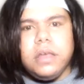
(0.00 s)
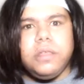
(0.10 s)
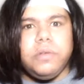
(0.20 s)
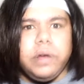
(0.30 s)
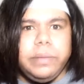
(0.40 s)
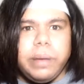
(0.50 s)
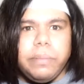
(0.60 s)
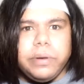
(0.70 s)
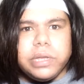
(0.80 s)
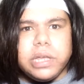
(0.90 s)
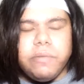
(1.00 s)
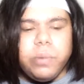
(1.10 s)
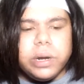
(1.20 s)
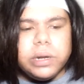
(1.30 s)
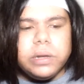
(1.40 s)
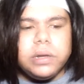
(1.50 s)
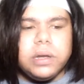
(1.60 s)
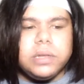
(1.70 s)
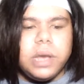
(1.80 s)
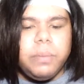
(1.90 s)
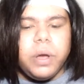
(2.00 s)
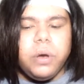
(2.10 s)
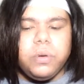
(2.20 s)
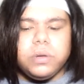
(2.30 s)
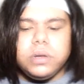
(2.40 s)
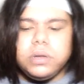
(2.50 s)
Three members have one type of coat,